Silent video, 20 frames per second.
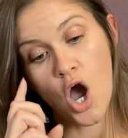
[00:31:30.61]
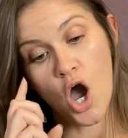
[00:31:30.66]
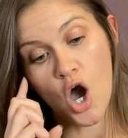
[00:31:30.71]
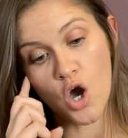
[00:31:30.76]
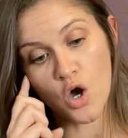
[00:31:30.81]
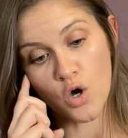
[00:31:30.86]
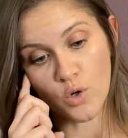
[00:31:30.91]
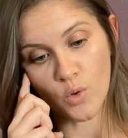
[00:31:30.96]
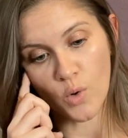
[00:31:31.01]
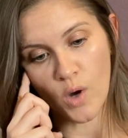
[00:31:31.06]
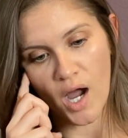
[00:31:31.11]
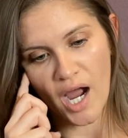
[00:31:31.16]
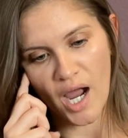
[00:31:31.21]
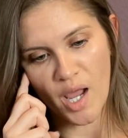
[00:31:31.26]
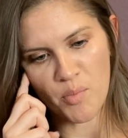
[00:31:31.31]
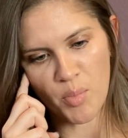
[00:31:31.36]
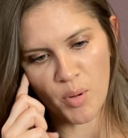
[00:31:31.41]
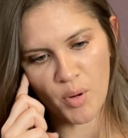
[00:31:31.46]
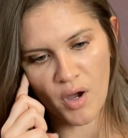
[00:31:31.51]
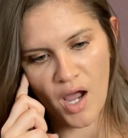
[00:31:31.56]
Oh,
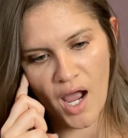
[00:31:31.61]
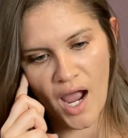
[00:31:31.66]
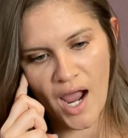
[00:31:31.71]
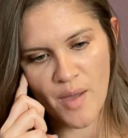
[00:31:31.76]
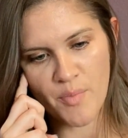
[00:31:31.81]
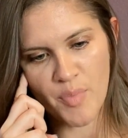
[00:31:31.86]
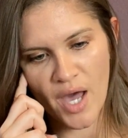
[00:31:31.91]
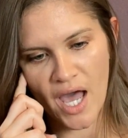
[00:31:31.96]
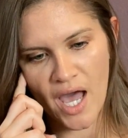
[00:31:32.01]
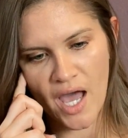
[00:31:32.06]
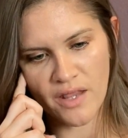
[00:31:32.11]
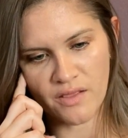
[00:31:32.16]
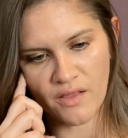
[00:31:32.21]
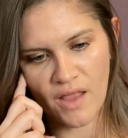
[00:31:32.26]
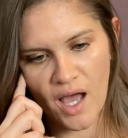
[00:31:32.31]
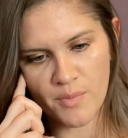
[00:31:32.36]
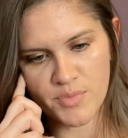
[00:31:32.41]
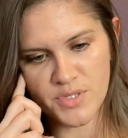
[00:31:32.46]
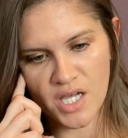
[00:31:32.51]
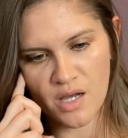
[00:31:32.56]
iPad,
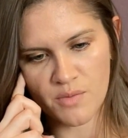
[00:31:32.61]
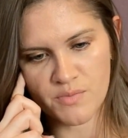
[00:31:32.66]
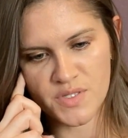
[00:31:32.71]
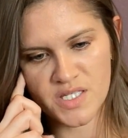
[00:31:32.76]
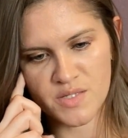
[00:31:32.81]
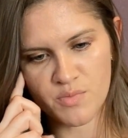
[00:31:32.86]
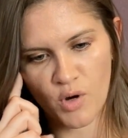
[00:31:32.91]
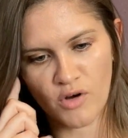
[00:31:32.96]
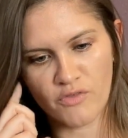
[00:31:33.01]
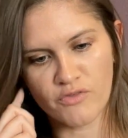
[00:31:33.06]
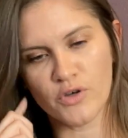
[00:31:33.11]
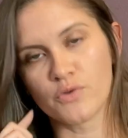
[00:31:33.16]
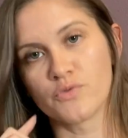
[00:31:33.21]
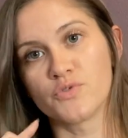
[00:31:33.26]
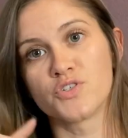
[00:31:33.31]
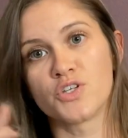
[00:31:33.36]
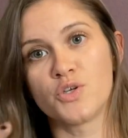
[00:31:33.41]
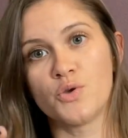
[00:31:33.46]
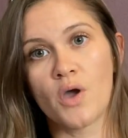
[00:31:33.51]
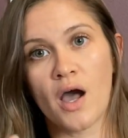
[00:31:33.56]
laptop,
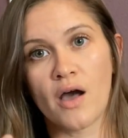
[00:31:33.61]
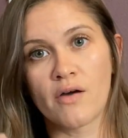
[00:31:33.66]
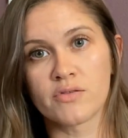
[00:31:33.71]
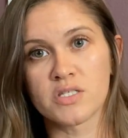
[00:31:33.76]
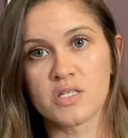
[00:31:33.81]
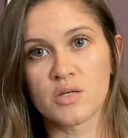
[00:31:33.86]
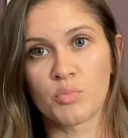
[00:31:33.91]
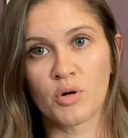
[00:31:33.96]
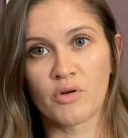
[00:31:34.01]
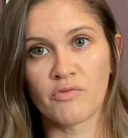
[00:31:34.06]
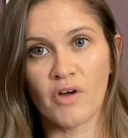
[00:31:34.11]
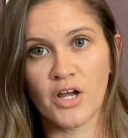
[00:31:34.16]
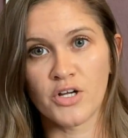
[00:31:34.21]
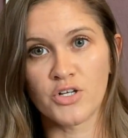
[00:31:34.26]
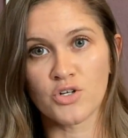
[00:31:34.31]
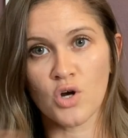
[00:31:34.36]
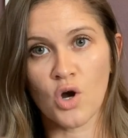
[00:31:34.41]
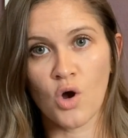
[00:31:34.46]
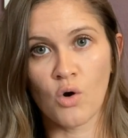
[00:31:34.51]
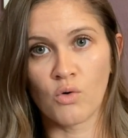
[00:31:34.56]
smartphone, so you have to provide
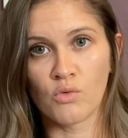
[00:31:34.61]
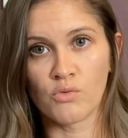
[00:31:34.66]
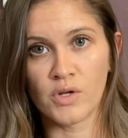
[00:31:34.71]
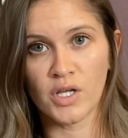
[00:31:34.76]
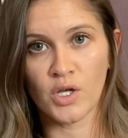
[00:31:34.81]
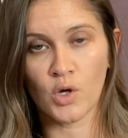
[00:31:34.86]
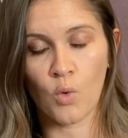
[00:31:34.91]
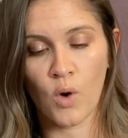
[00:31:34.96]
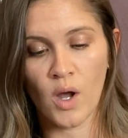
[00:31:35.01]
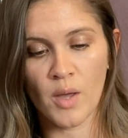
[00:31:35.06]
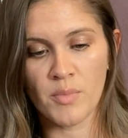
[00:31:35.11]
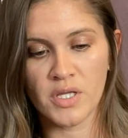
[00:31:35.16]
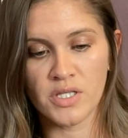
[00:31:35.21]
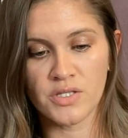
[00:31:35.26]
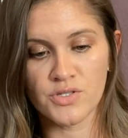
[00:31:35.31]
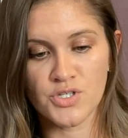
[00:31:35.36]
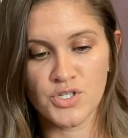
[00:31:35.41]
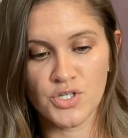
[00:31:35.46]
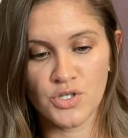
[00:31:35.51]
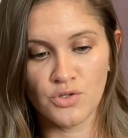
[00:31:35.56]
your own
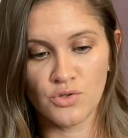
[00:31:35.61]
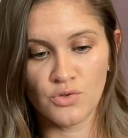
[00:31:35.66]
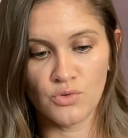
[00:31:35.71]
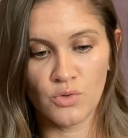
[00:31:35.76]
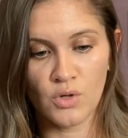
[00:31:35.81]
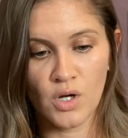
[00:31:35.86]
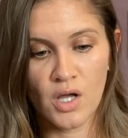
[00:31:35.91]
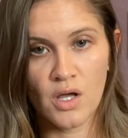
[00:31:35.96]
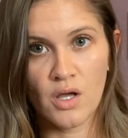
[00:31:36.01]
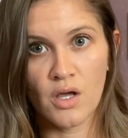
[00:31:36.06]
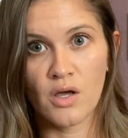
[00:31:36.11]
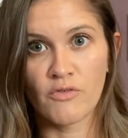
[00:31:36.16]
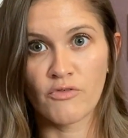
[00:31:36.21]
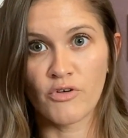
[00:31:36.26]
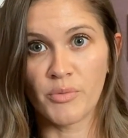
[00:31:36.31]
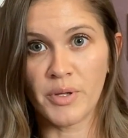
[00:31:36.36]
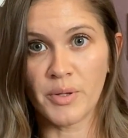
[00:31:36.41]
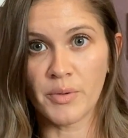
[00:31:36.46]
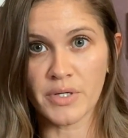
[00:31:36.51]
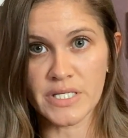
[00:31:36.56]
equipment
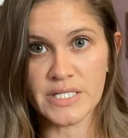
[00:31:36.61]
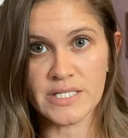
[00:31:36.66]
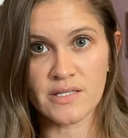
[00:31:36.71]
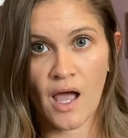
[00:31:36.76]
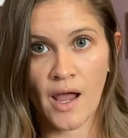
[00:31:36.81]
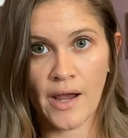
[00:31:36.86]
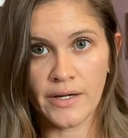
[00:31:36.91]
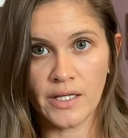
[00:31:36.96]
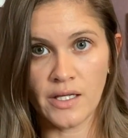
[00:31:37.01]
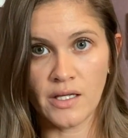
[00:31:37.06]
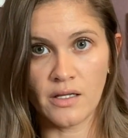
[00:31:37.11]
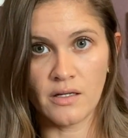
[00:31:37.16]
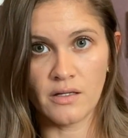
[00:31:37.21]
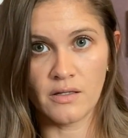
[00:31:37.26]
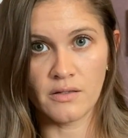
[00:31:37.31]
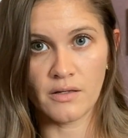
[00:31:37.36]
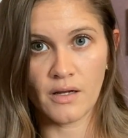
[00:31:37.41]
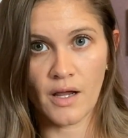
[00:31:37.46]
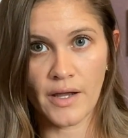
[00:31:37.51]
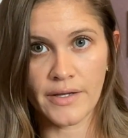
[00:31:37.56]
for people to sign
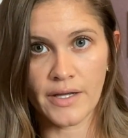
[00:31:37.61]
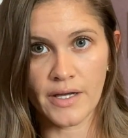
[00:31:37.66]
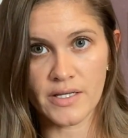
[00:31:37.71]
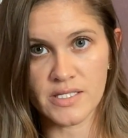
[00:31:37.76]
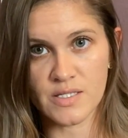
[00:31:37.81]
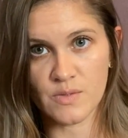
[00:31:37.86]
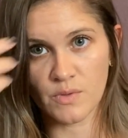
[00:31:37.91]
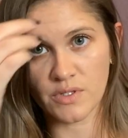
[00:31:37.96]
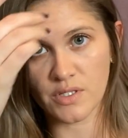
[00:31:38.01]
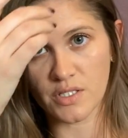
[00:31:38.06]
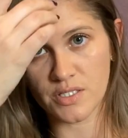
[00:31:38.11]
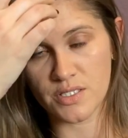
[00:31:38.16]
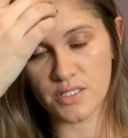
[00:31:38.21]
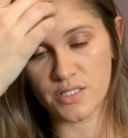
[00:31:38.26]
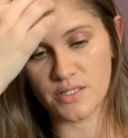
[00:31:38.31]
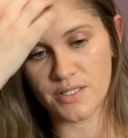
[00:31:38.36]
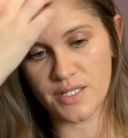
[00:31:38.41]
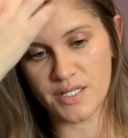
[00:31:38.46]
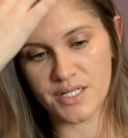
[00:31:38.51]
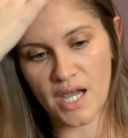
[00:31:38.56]
in, I guess, with
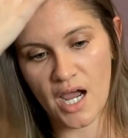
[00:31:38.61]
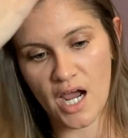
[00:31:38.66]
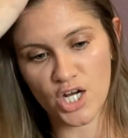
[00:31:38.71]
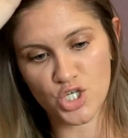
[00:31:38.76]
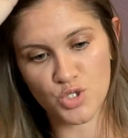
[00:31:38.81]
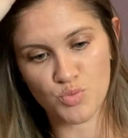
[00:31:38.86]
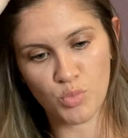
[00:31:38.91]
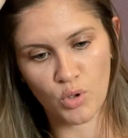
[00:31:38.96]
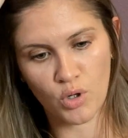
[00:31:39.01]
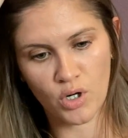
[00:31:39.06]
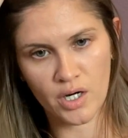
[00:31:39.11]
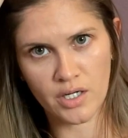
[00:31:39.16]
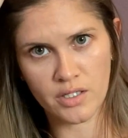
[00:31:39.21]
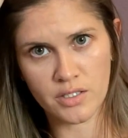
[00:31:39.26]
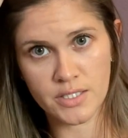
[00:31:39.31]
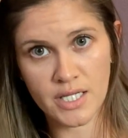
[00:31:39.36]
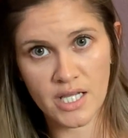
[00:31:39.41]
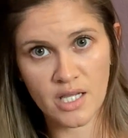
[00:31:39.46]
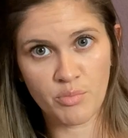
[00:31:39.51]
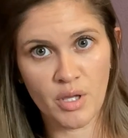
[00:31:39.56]
the dashboard
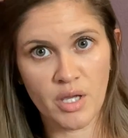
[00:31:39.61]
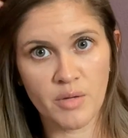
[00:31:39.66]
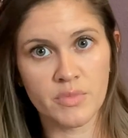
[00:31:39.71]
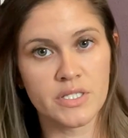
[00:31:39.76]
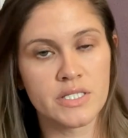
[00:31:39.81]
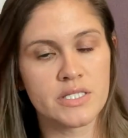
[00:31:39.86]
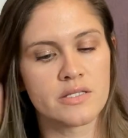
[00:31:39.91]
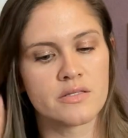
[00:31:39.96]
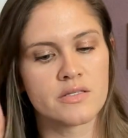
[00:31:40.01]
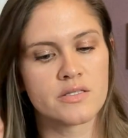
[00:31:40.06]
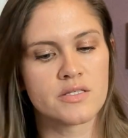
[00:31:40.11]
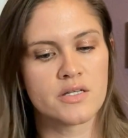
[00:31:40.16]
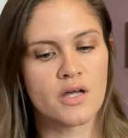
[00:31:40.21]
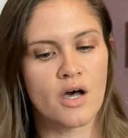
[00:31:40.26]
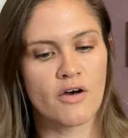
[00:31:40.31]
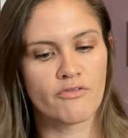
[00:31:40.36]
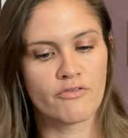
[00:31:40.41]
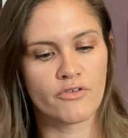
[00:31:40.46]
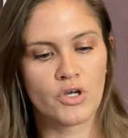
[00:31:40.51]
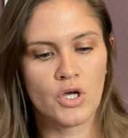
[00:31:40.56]
and take payments and
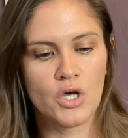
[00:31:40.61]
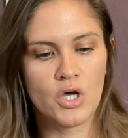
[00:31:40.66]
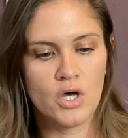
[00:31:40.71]
stuff.